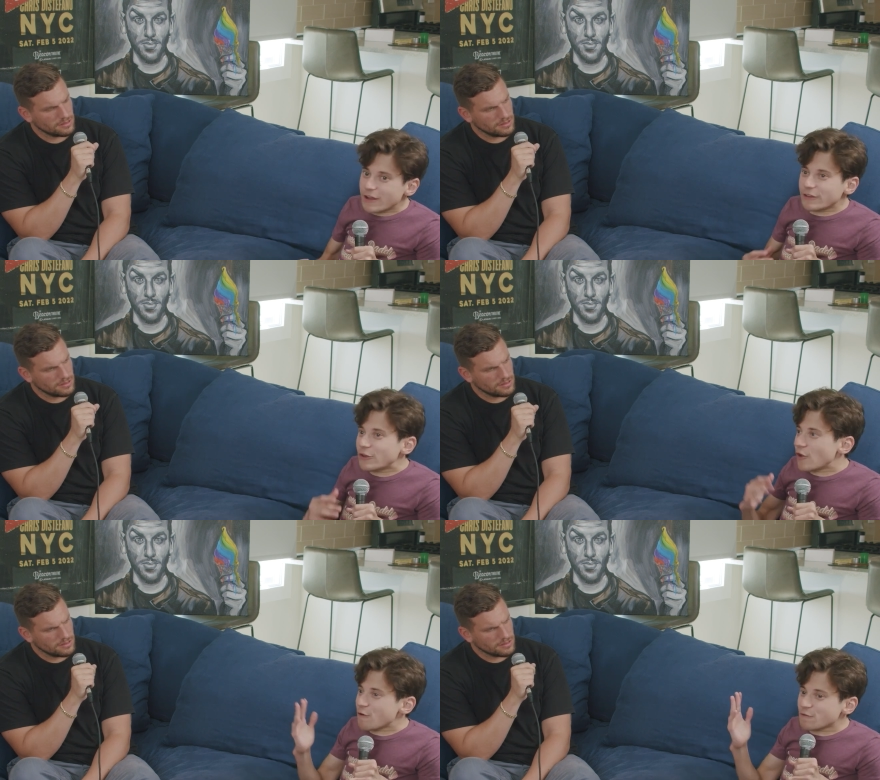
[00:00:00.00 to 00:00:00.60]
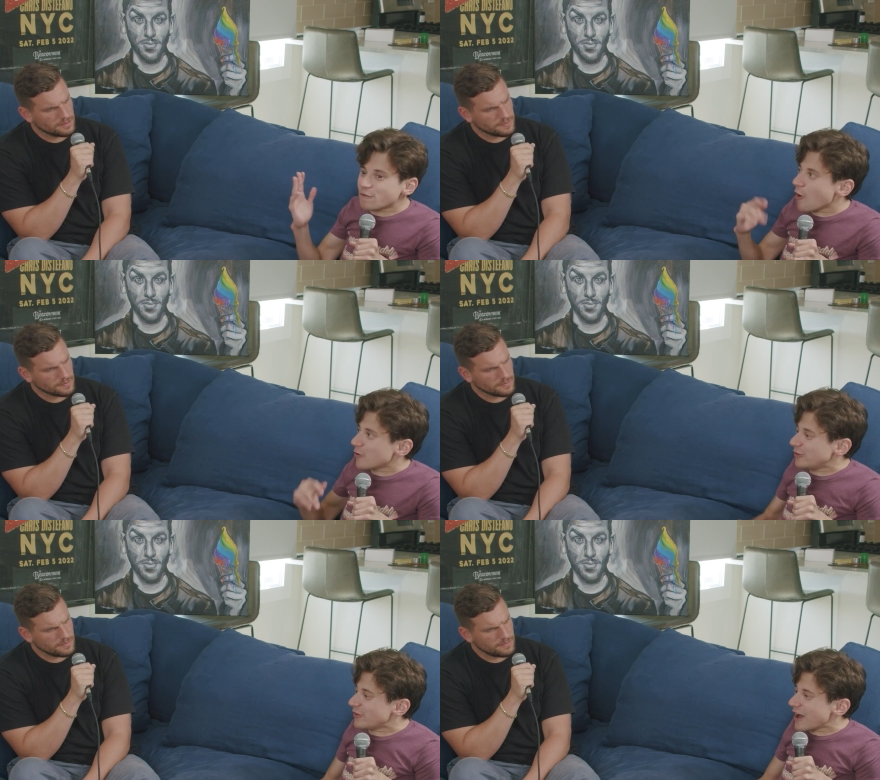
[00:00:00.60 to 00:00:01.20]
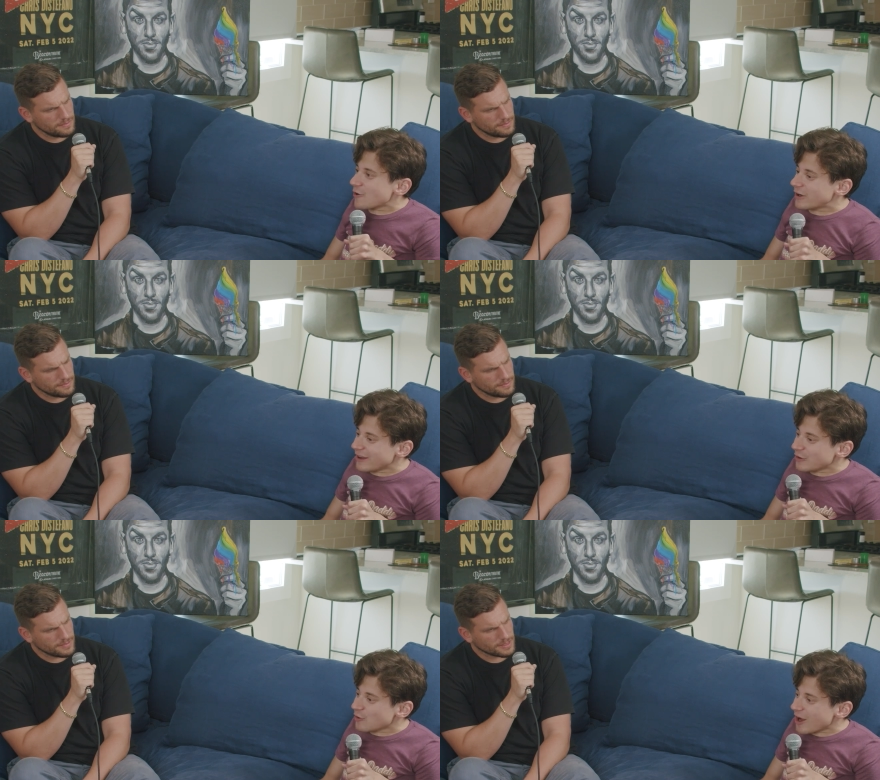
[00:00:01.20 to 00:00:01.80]
Speaker 1: you know, falling down and
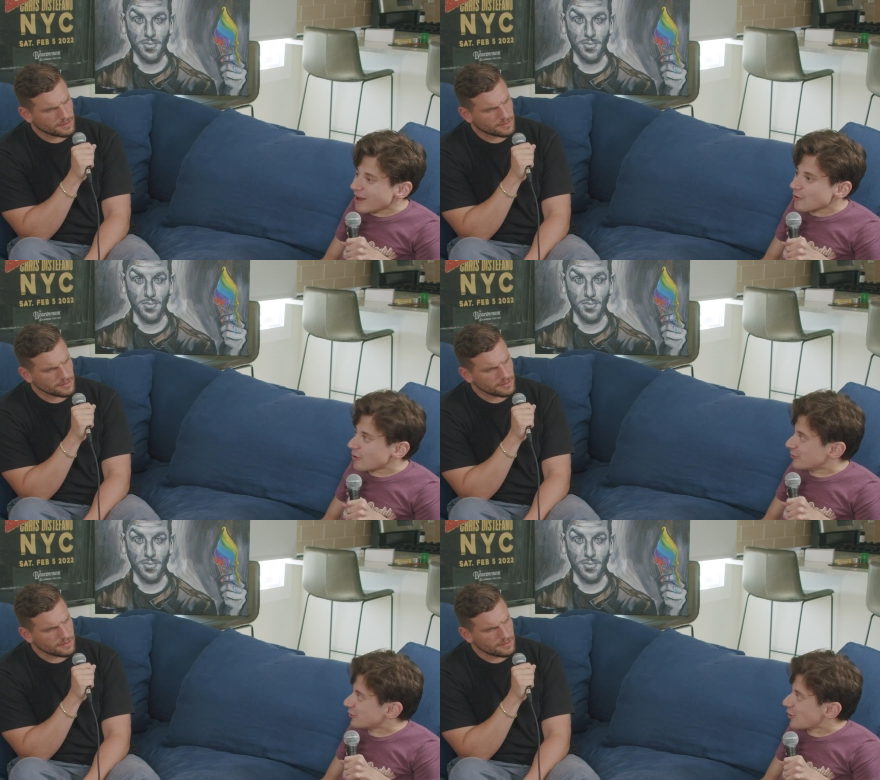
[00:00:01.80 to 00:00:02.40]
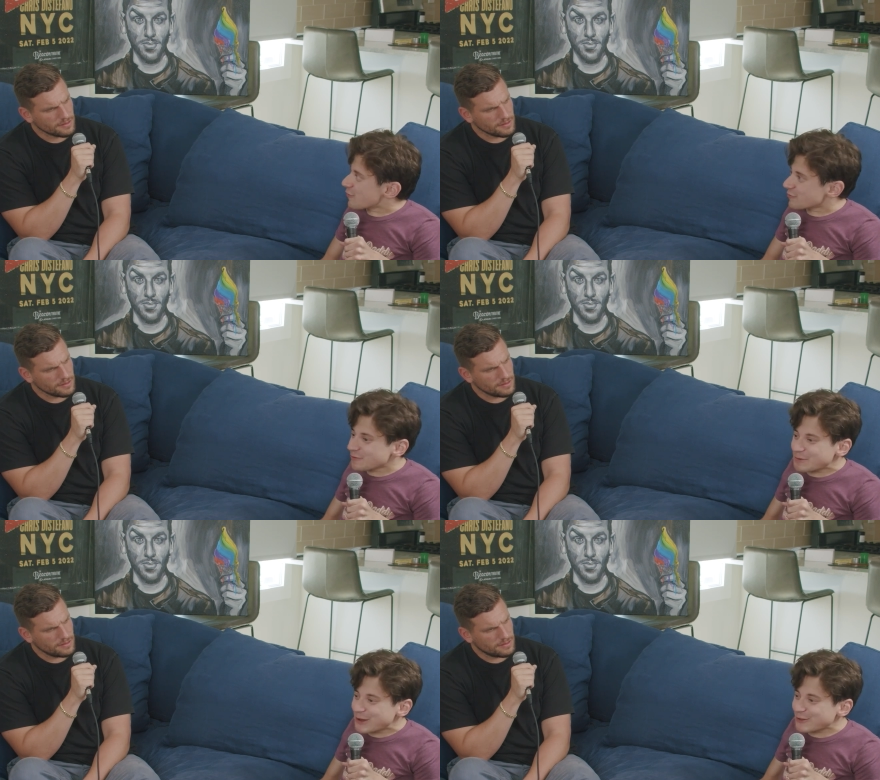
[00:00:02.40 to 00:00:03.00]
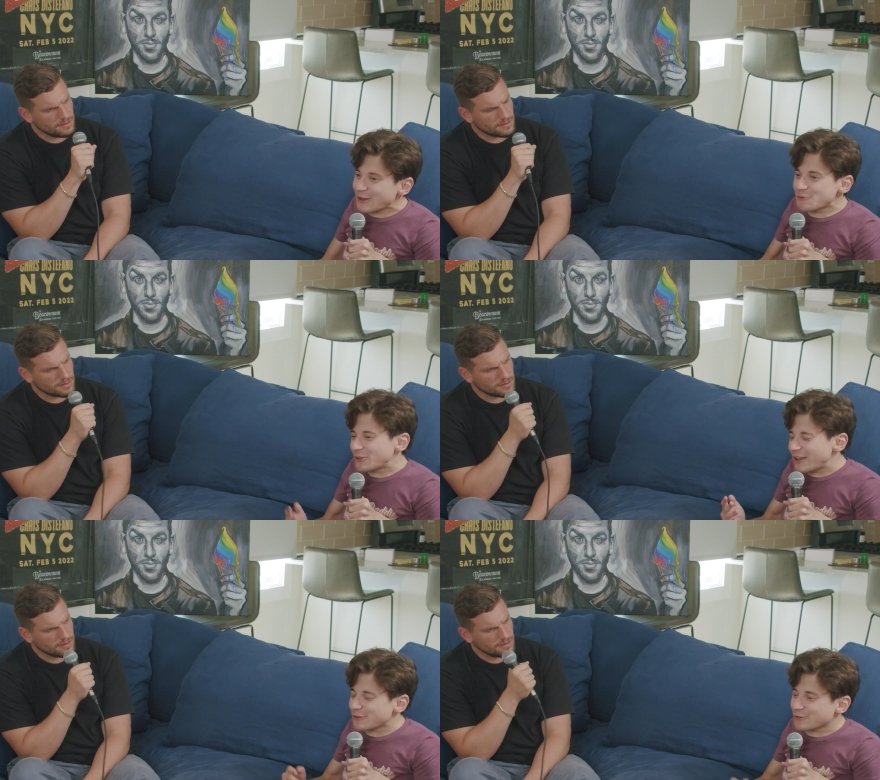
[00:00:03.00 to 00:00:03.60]
hit your head on stuff and being like,
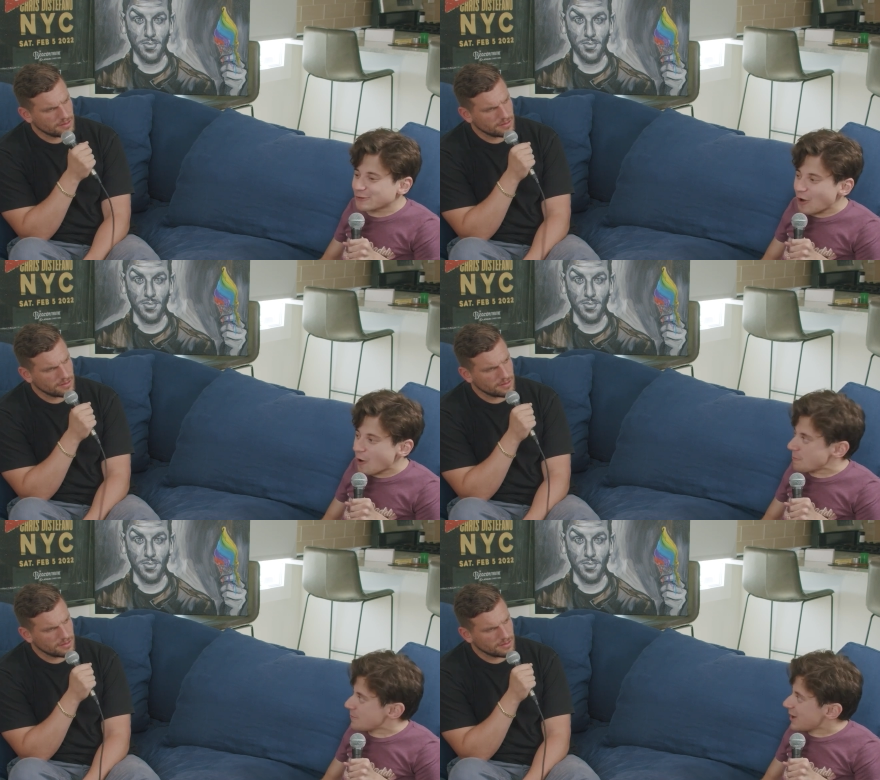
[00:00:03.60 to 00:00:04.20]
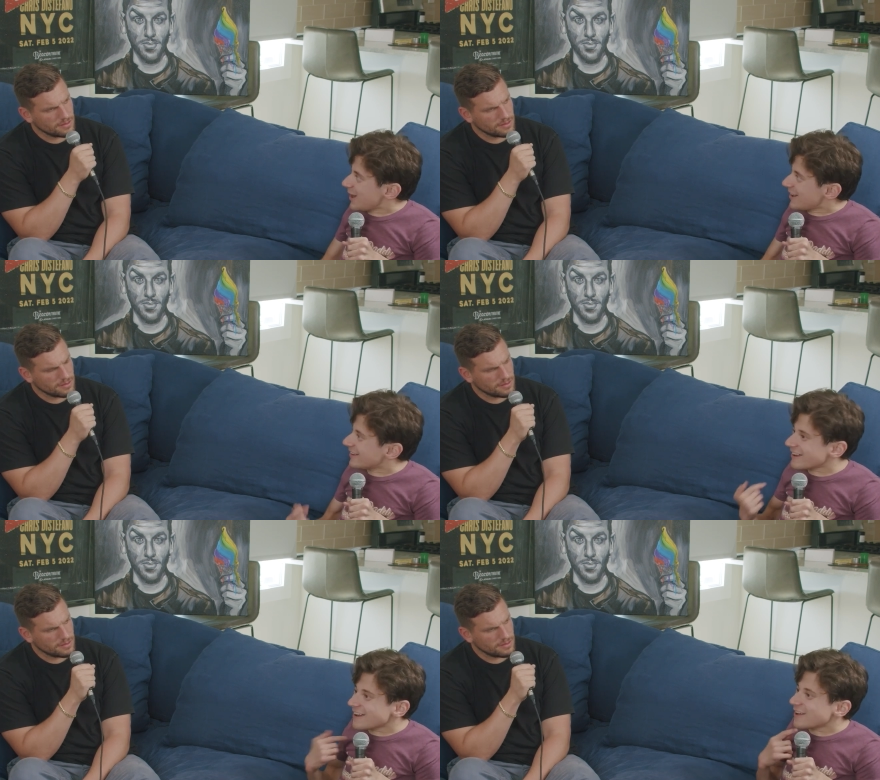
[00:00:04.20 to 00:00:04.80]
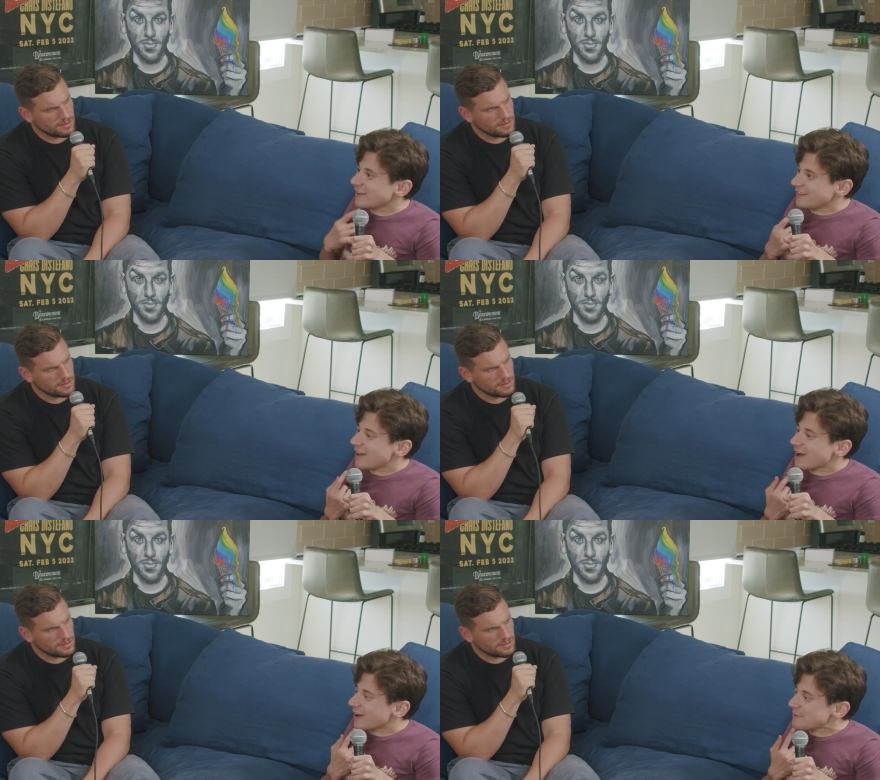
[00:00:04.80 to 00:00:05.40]
Well that was dumb. Same- Like, I got-
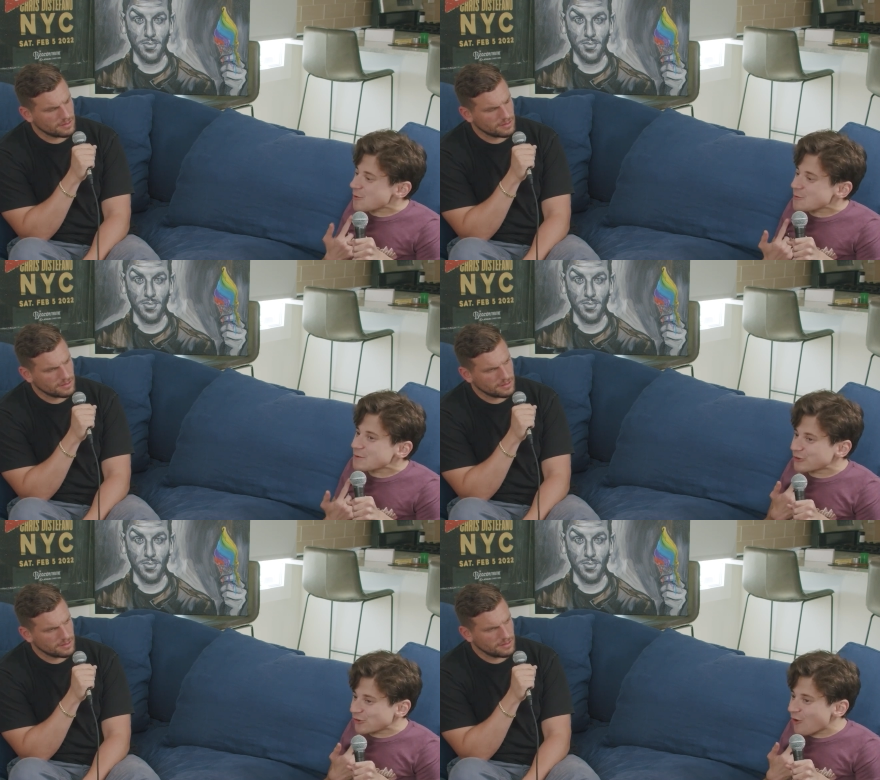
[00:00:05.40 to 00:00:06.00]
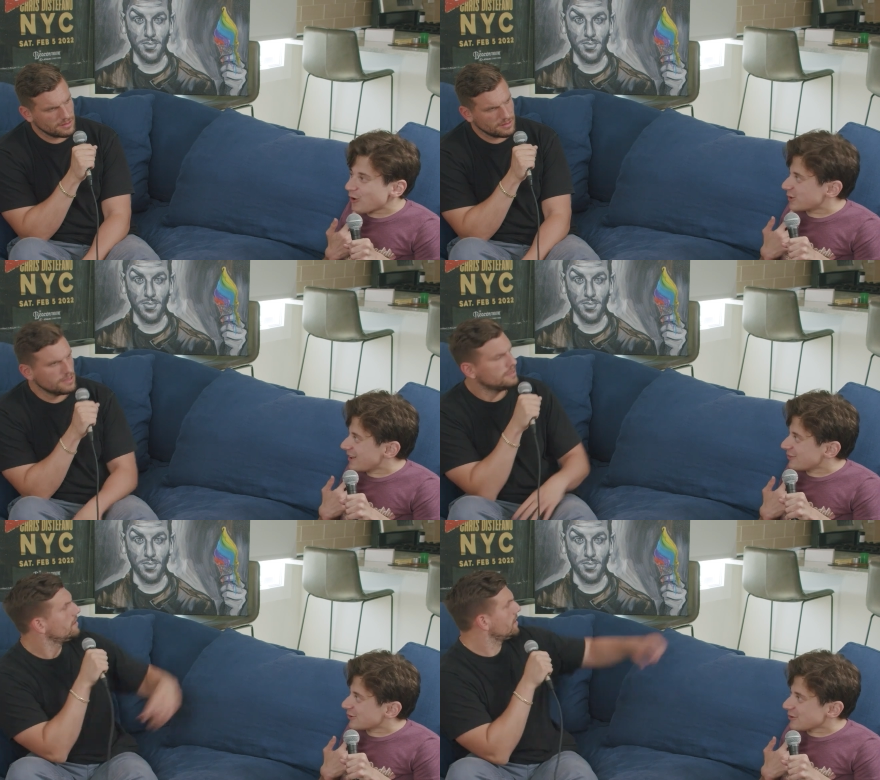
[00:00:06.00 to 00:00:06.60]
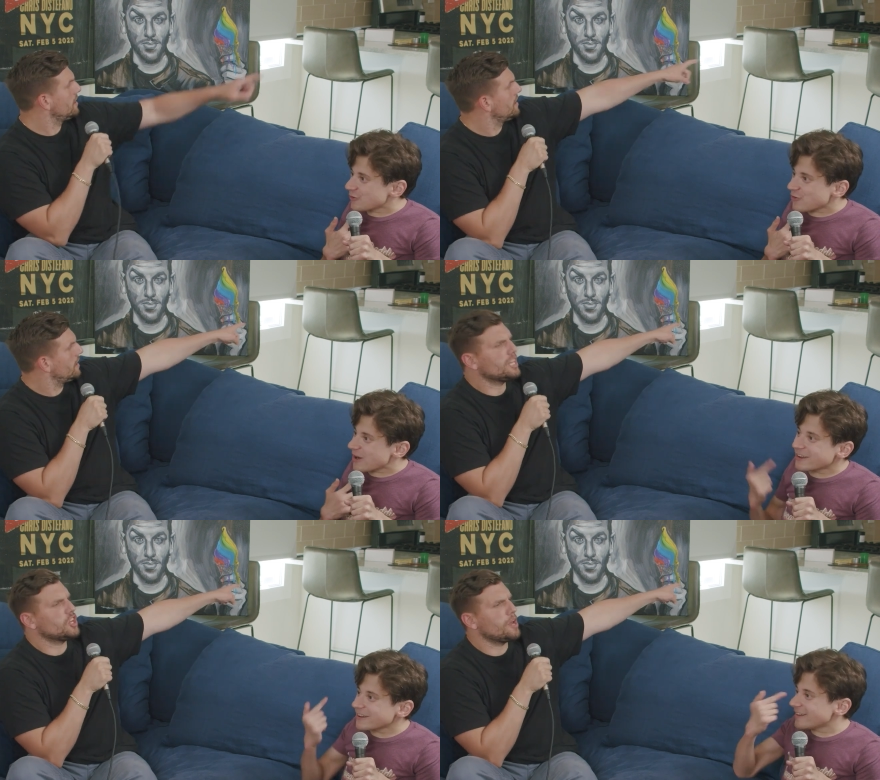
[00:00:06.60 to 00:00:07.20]
yeah, I broke my jaw last year
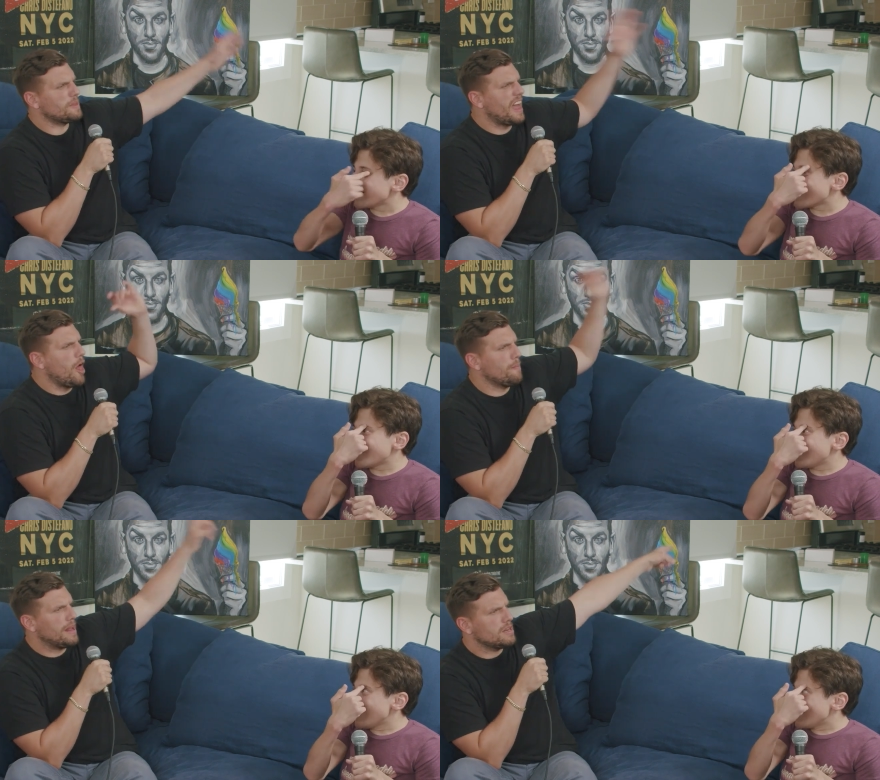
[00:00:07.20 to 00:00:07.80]
drinking. Why? I got